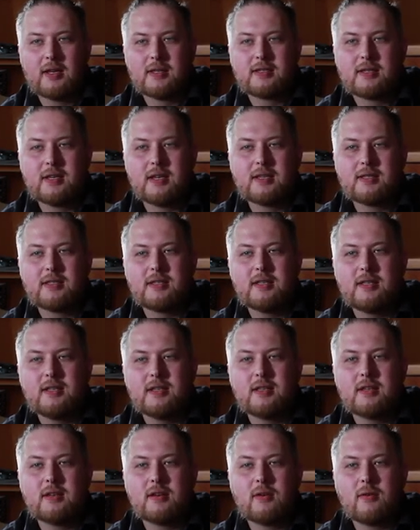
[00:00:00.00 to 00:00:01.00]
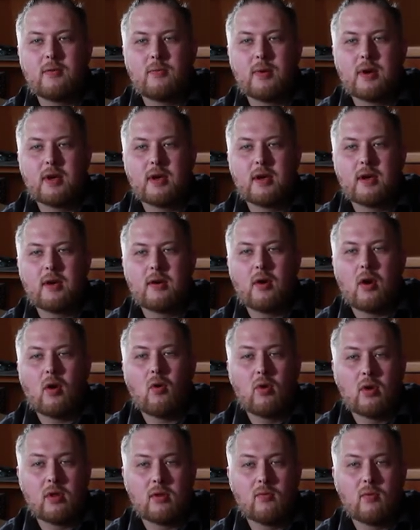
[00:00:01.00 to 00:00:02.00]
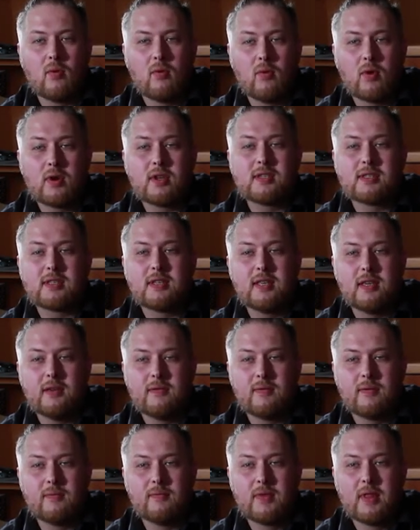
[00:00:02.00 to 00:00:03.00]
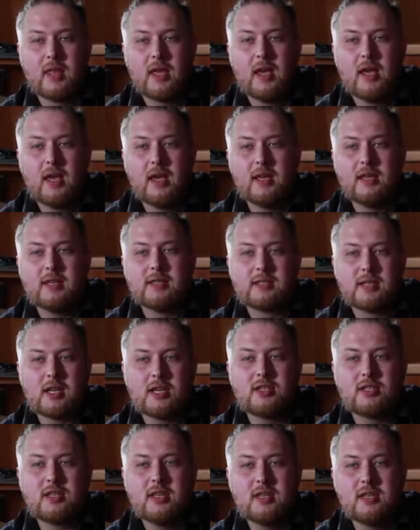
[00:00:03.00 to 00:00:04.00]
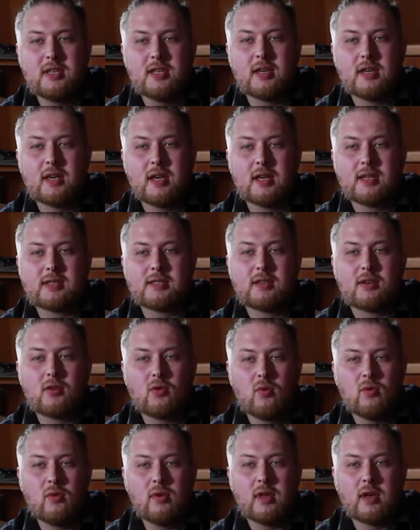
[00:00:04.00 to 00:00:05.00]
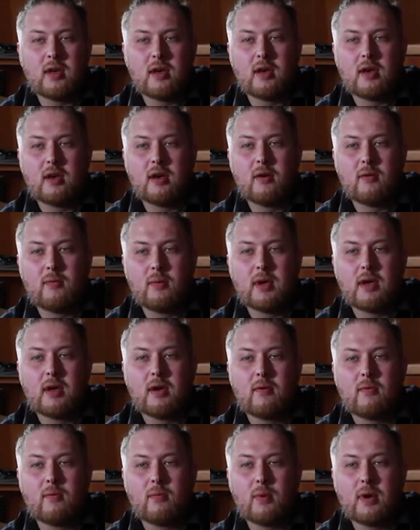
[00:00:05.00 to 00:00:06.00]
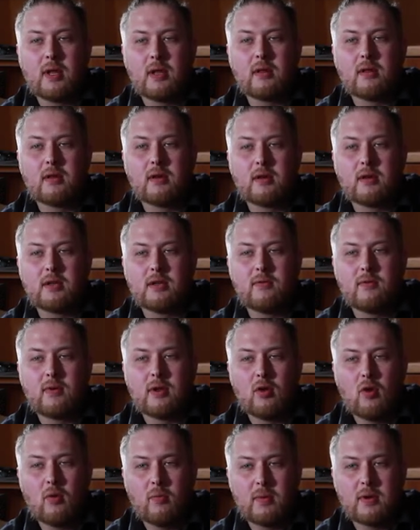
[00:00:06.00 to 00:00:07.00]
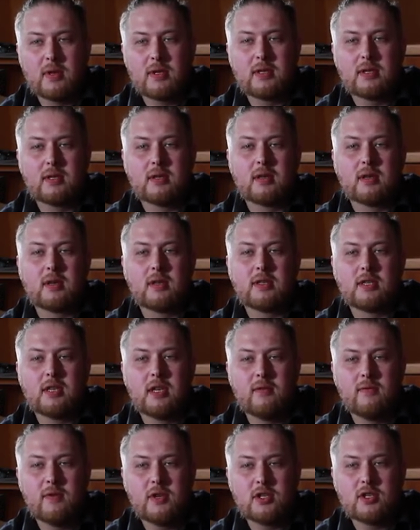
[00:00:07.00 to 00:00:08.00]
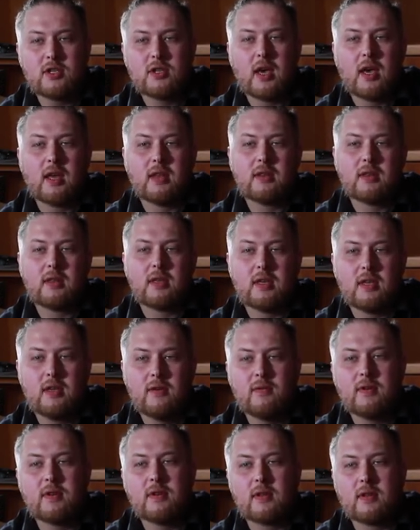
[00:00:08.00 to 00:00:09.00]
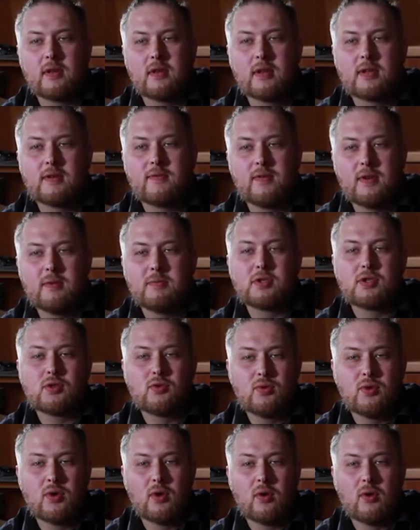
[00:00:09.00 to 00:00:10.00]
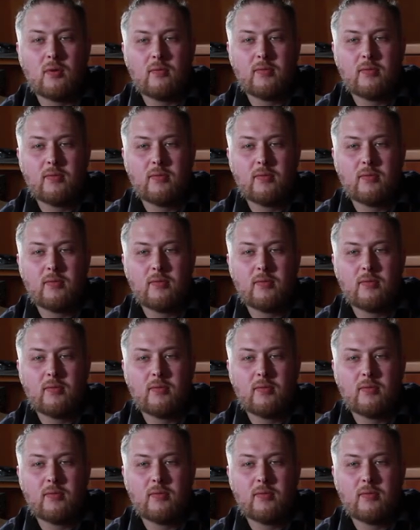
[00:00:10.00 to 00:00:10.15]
There are cities where oil workers live. In such city, as a rule, were well-developed television and even film studio.